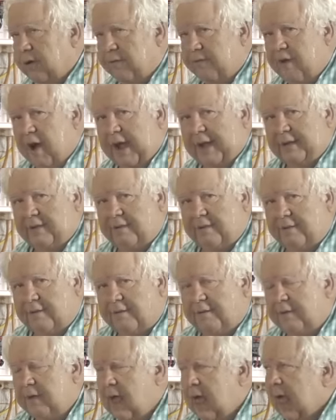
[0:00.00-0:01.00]

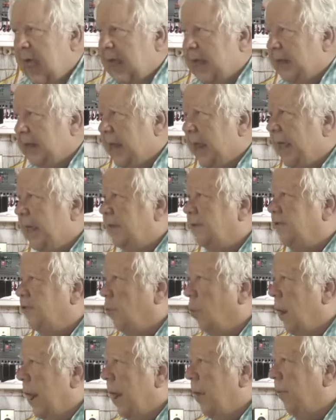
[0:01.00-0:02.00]
devices dance
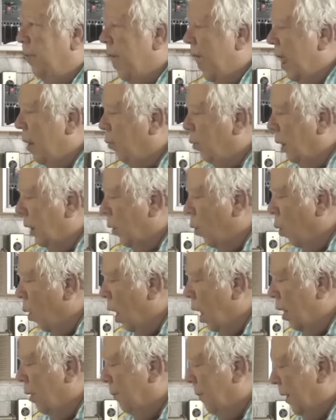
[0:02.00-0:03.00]
around that
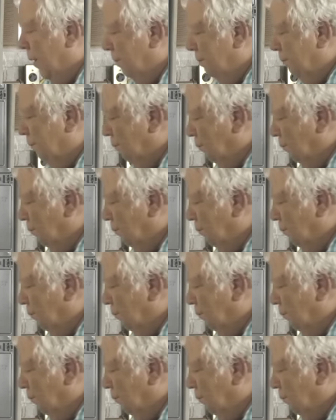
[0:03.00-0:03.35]
requirement,